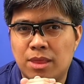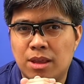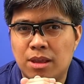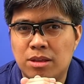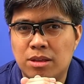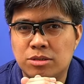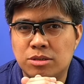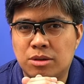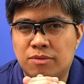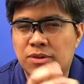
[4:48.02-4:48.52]

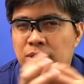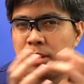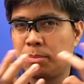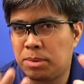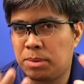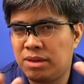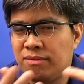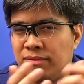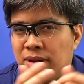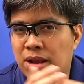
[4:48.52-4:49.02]
So for the
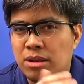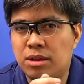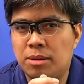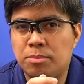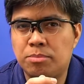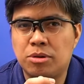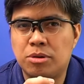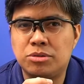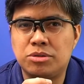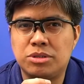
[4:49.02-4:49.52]
p-value
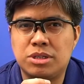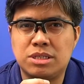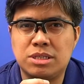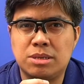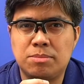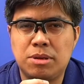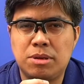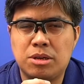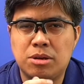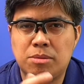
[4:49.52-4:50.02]
approach, you just
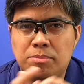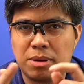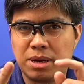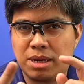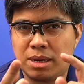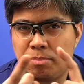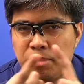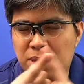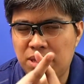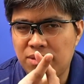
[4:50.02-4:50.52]
simply compare
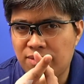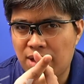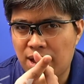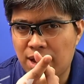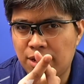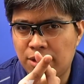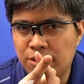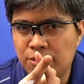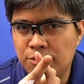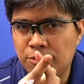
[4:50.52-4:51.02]
the
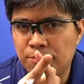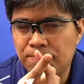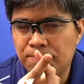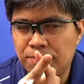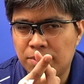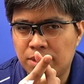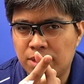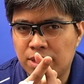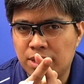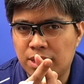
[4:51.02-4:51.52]
p-value
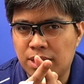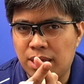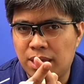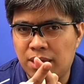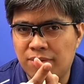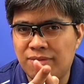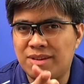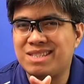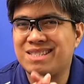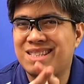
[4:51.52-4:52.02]

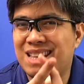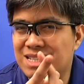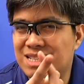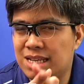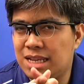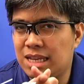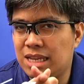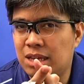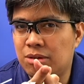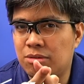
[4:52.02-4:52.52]
if it's less
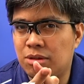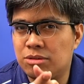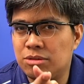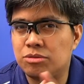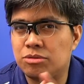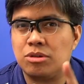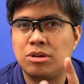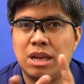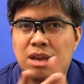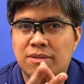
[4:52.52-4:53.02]
than equal
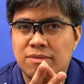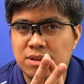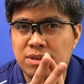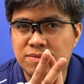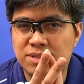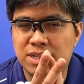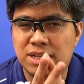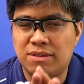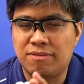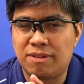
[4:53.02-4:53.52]
to your level of
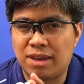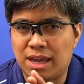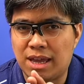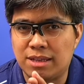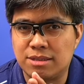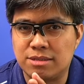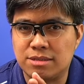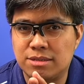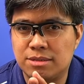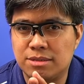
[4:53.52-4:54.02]

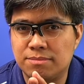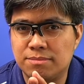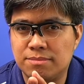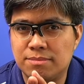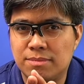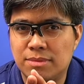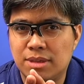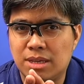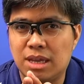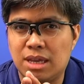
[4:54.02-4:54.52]
significance.
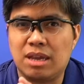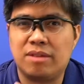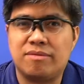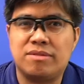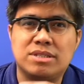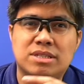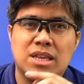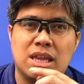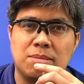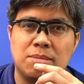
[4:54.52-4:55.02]
If the
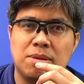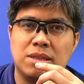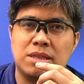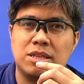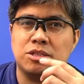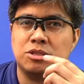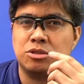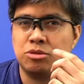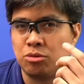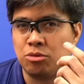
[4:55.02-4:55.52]
statement
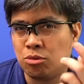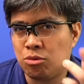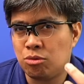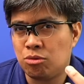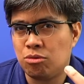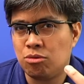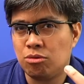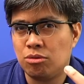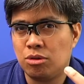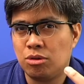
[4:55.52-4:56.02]
is
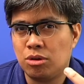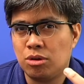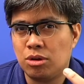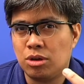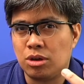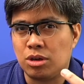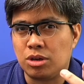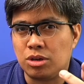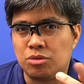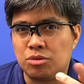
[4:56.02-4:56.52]
true,
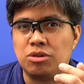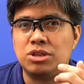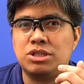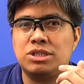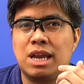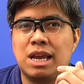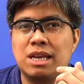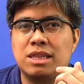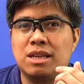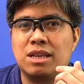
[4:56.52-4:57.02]
you
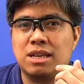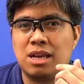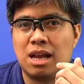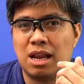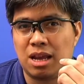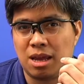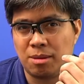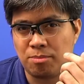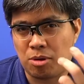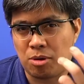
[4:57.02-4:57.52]
reject the null
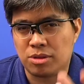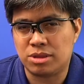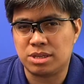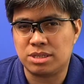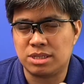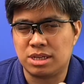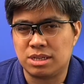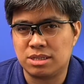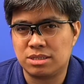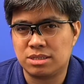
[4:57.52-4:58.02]

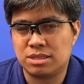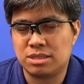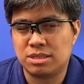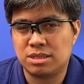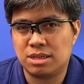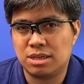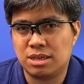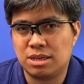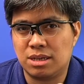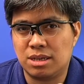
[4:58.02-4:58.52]
hypothesis.
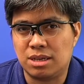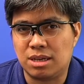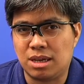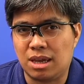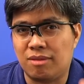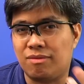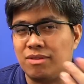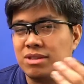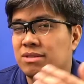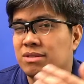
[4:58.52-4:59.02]

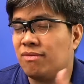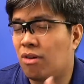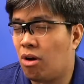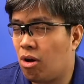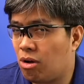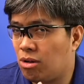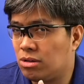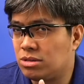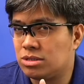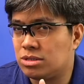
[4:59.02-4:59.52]
If it's
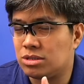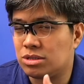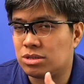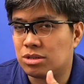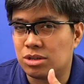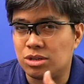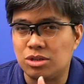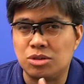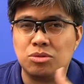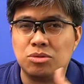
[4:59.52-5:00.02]
false,
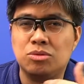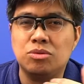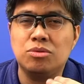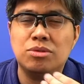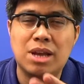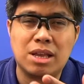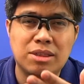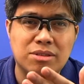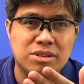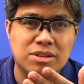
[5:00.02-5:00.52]
you do
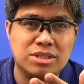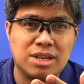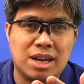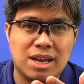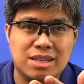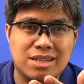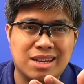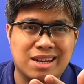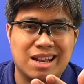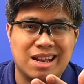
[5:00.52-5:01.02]
not
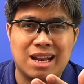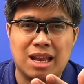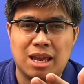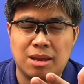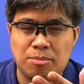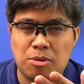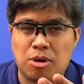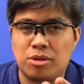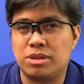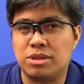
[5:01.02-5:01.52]
reject the null
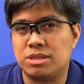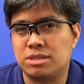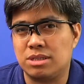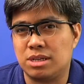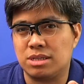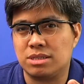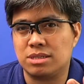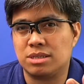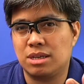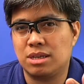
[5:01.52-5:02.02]

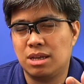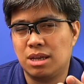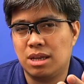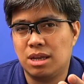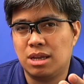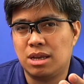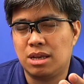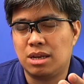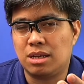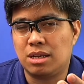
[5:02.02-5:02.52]
hypothesis.
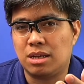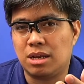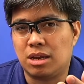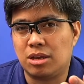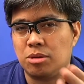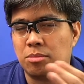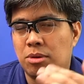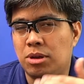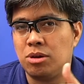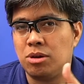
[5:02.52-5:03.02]
Now,
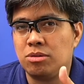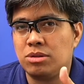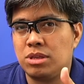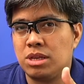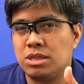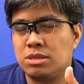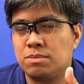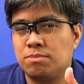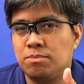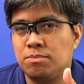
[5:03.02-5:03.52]
you may
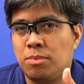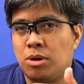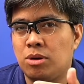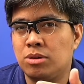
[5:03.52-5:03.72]
notice both